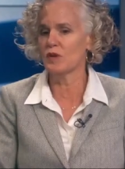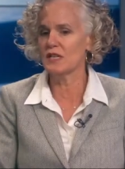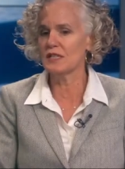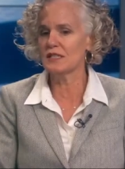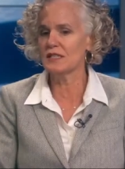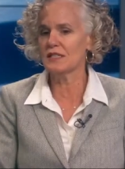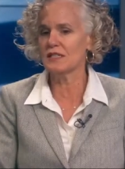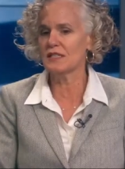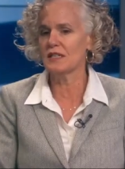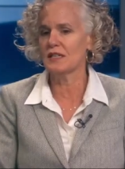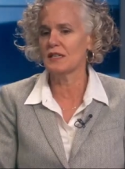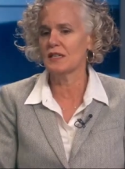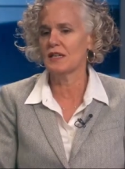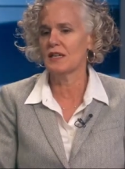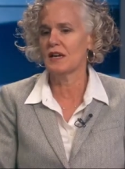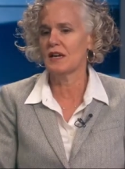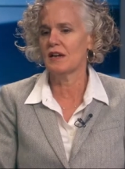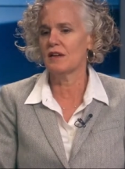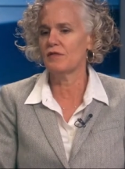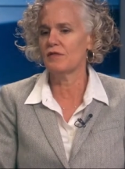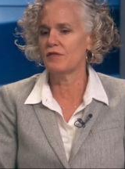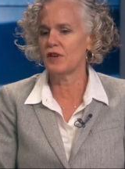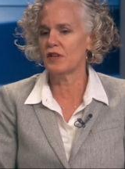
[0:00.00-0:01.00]
risk
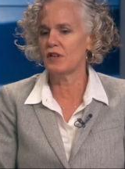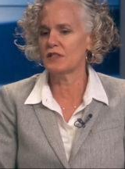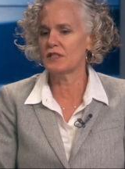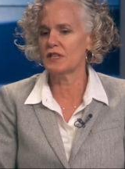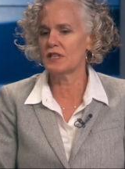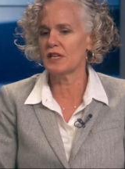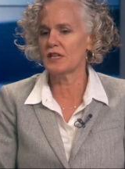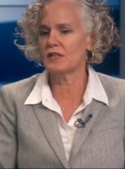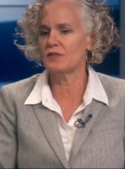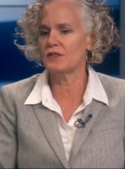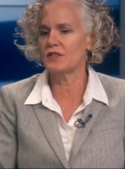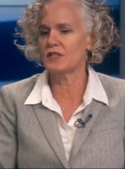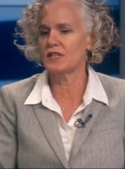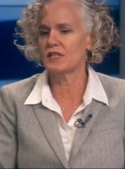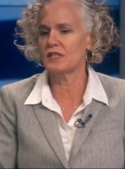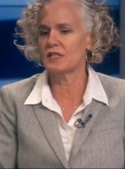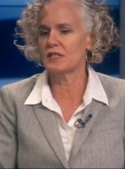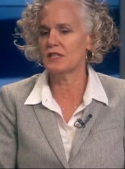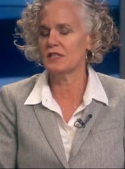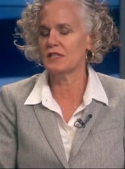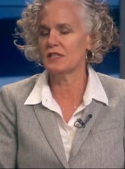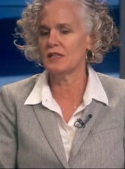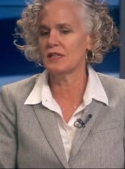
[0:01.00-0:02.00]
of false
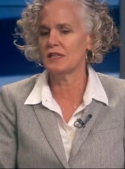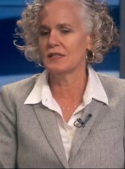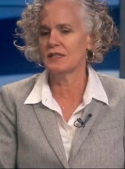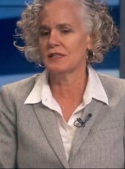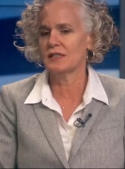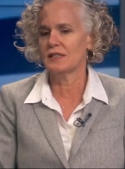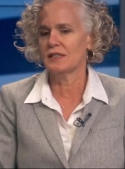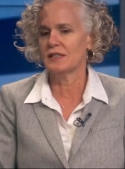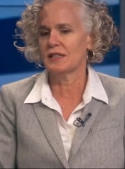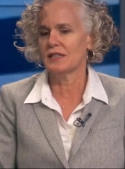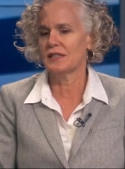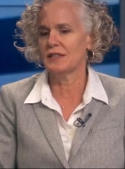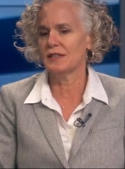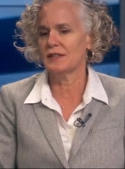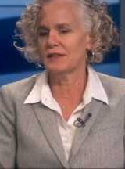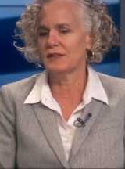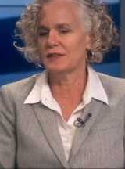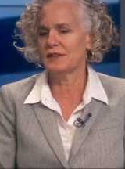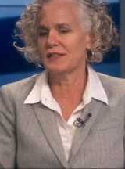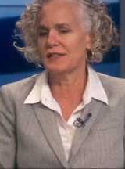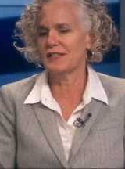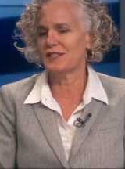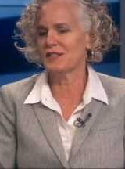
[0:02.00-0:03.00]
accusation.
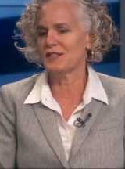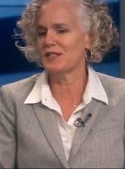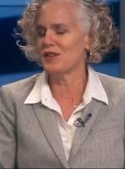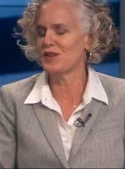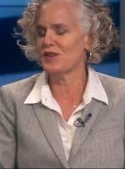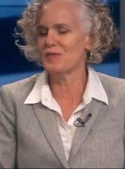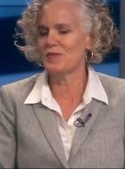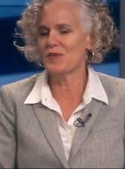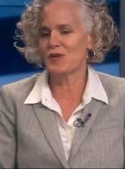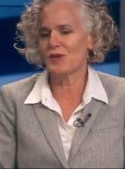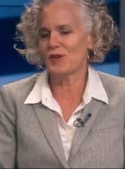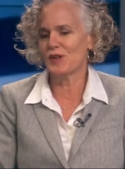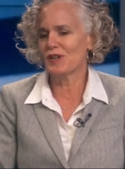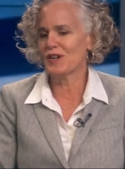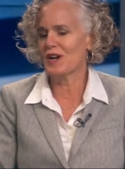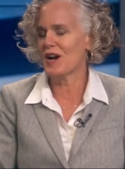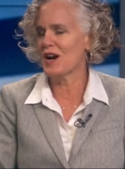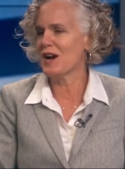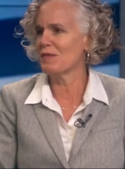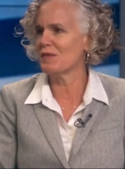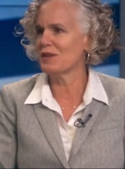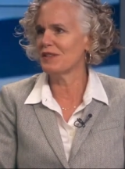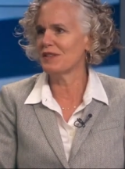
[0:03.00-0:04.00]
It's no more
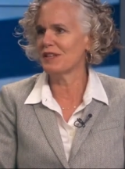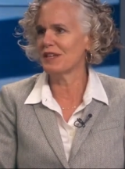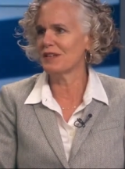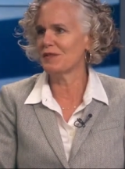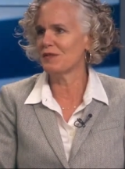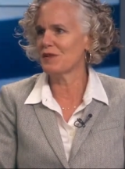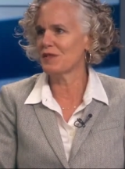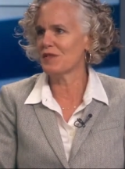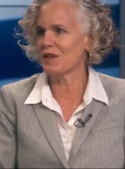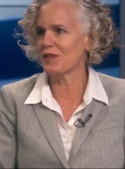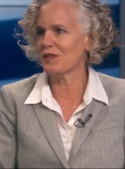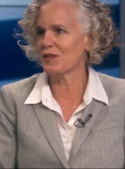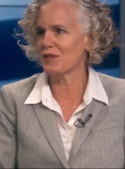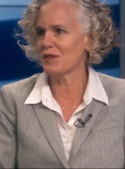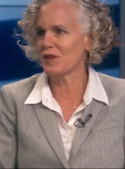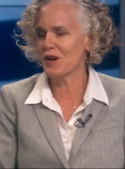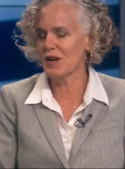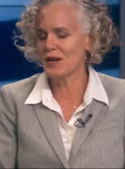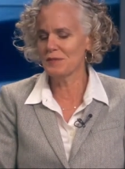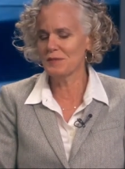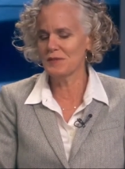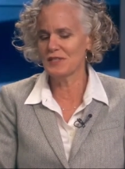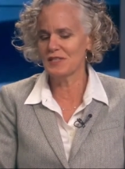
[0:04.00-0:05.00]
common than with other
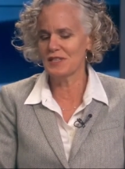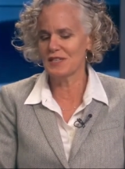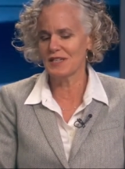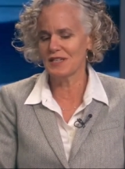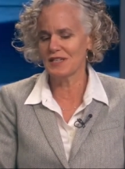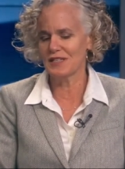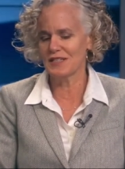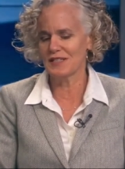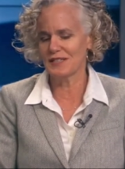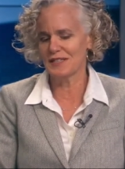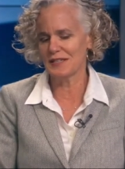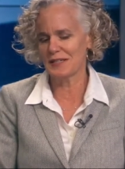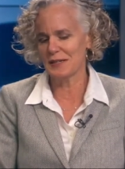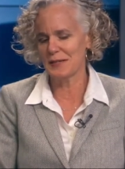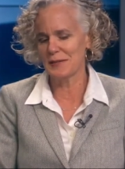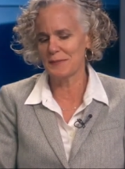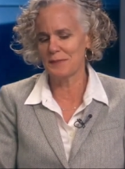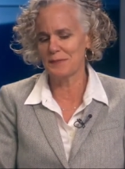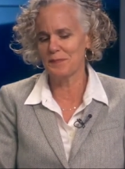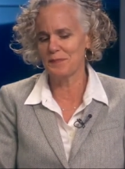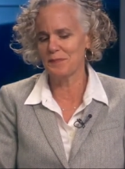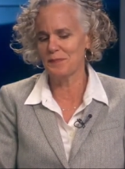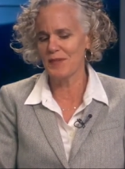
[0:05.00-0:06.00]
crimes, and
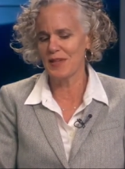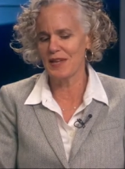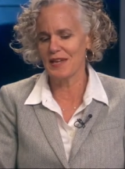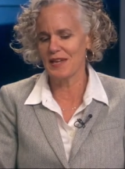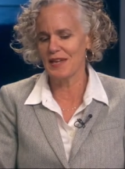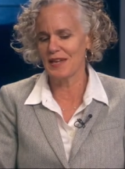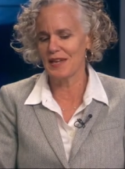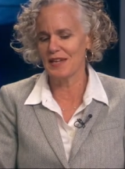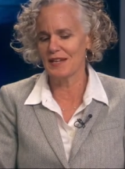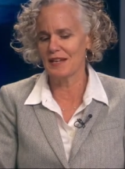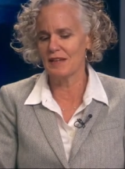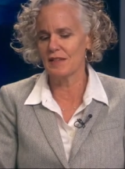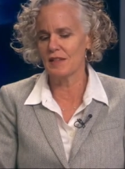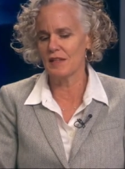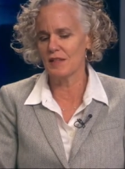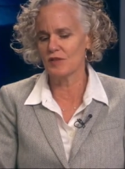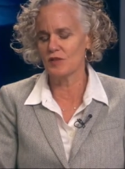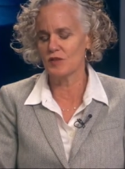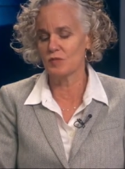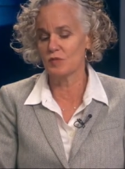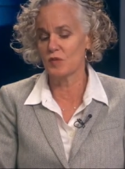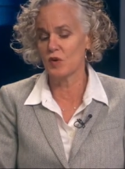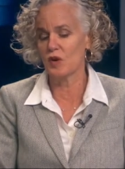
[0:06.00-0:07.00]
I think
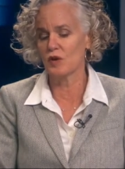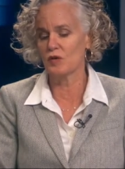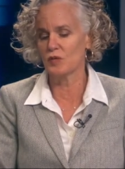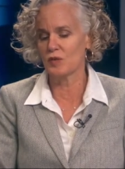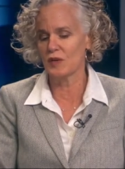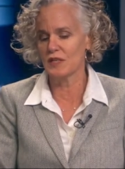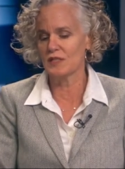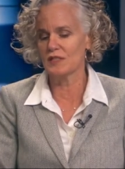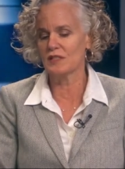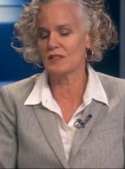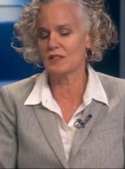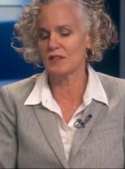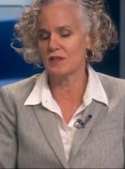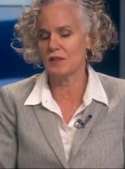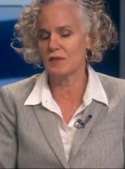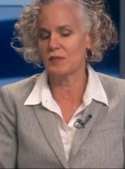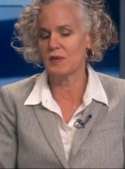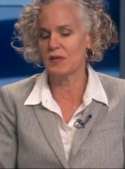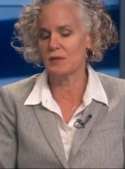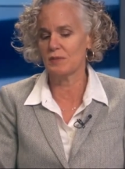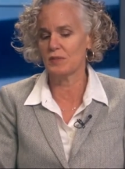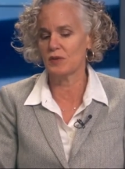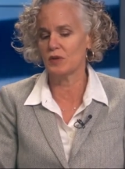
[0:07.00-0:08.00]
there's more risk to the
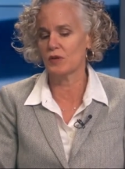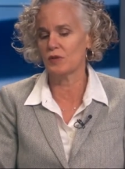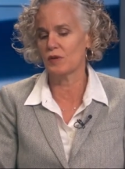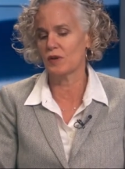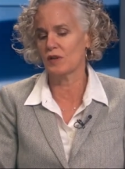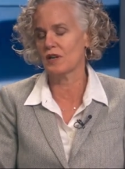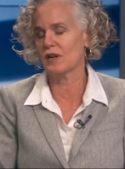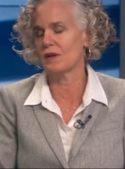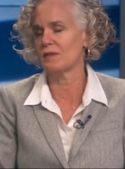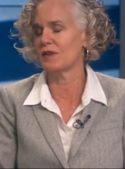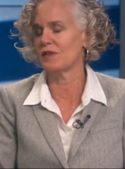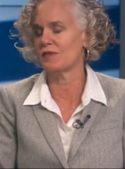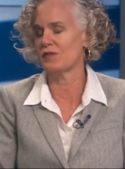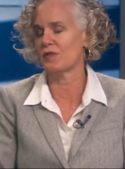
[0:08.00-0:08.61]
people who are coming